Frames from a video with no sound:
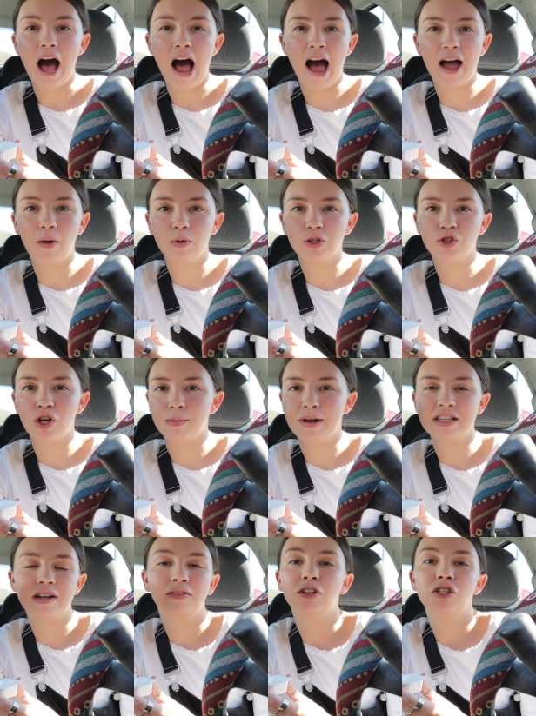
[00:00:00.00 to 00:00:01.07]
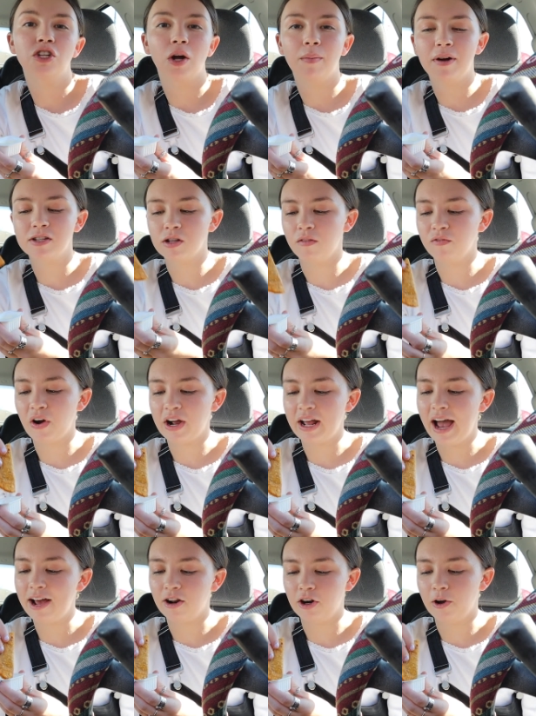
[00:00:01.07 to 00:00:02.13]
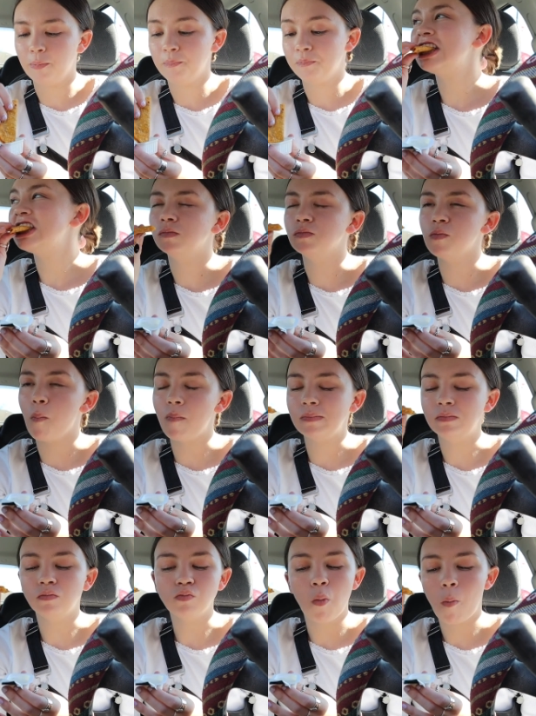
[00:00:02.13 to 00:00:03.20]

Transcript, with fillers: I will treat myself to Starbucks on Friday. I don't know. Mm.